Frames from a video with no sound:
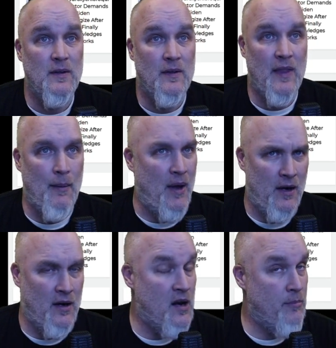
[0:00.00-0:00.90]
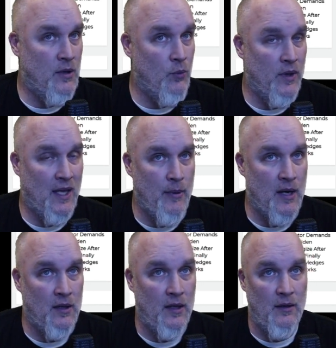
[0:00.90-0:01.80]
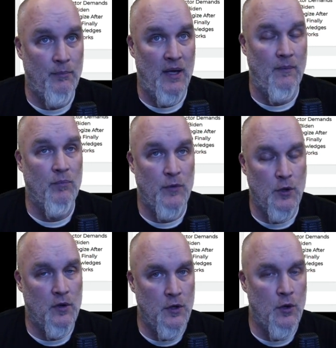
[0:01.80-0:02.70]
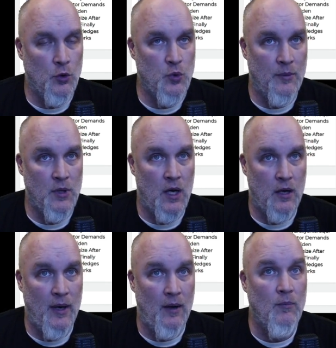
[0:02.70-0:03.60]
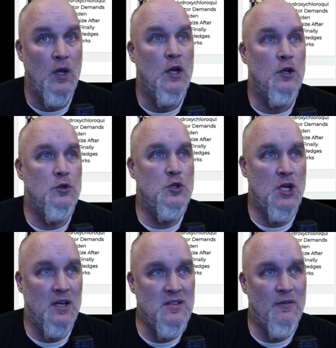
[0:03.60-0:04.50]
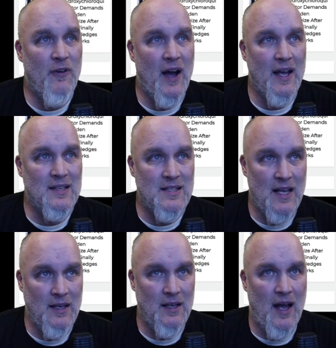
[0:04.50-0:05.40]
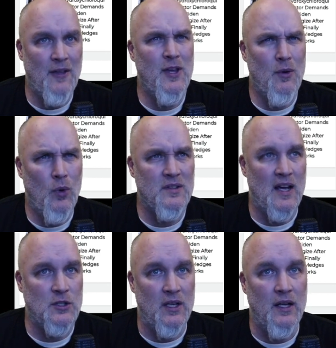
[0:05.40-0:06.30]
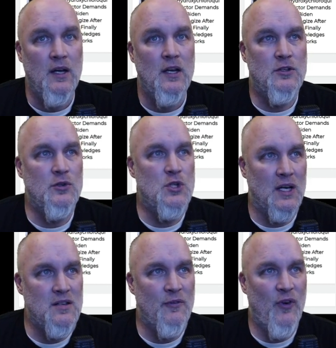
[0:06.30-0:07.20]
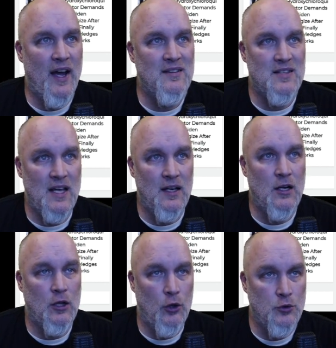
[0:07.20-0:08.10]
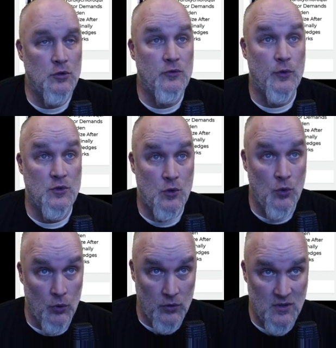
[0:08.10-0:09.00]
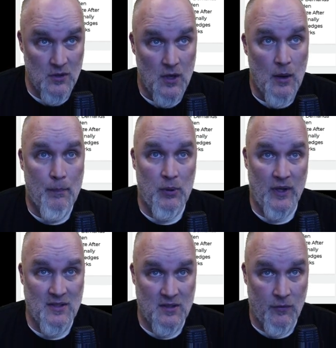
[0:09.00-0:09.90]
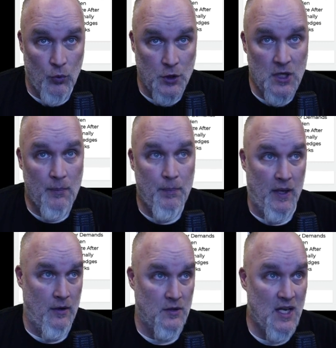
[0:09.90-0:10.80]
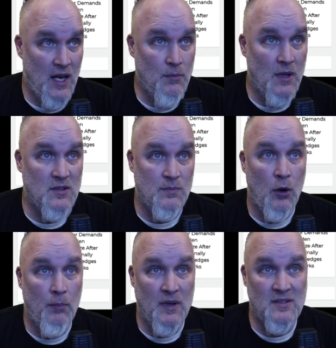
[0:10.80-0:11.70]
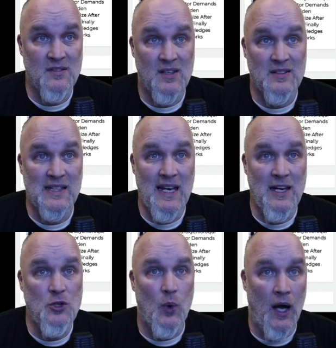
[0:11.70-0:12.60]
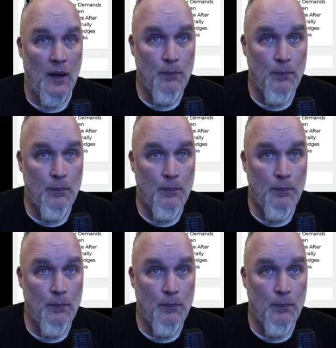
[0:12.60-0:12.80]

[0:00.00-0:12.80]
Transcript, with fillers: That might not have been the one that came out of London, but you you know which one I'm talking about. To justify extended, I think it was actually, to justify extended closures for schools, places of worship, entertainment, small businesses, leading to uh,